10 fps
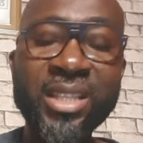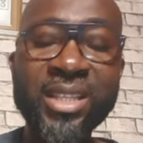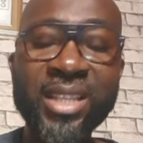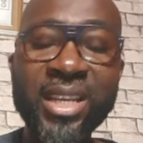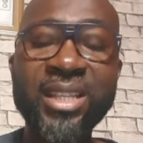
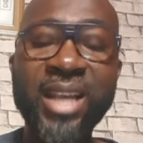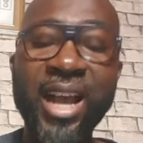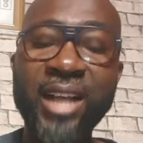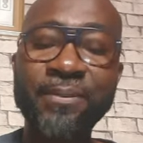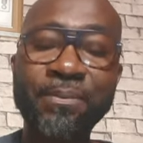
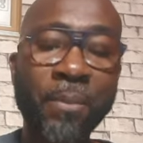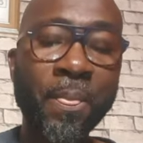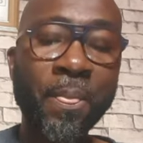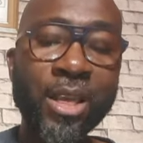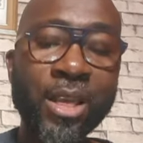DICTCA.
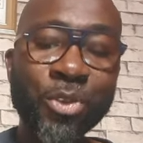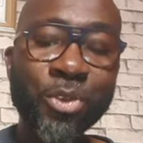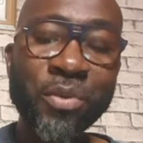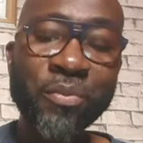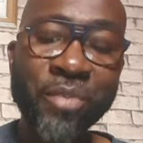To
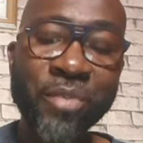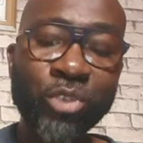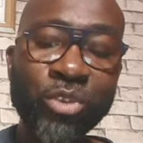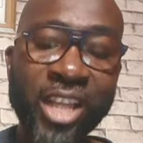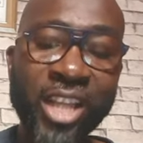be
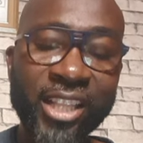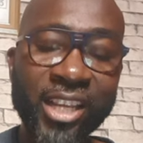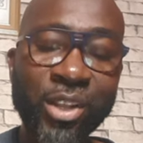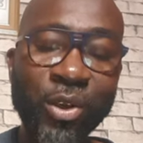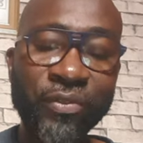merged with
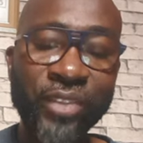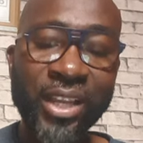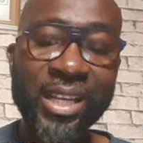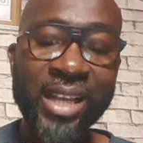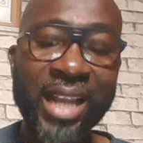Directorate of
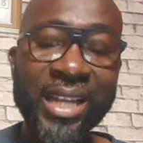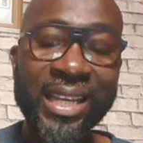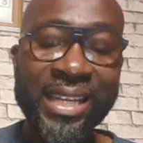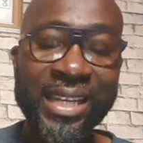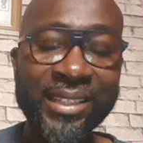Technical
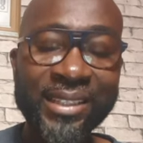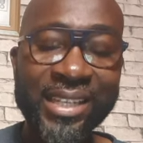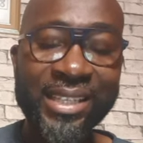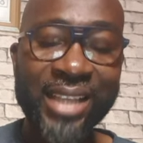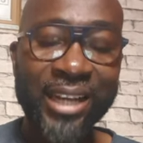Aid,
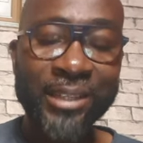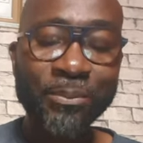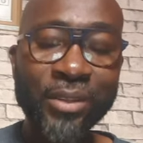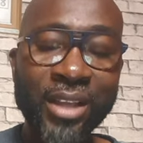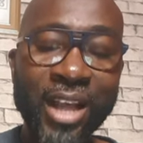DTAC,
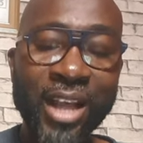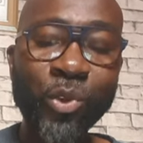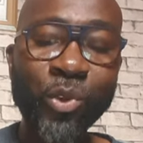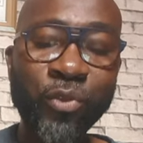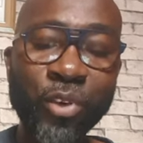and to
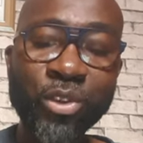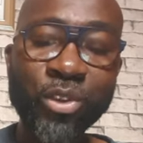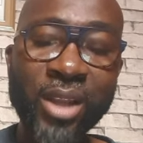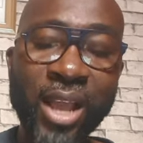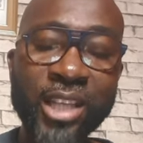
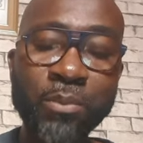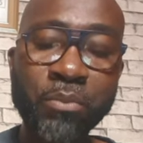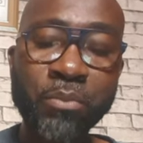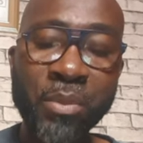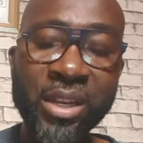function as
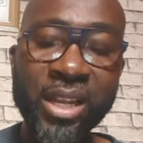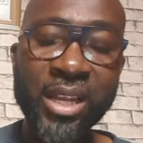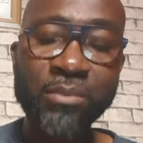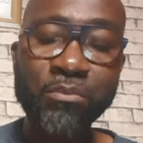permanent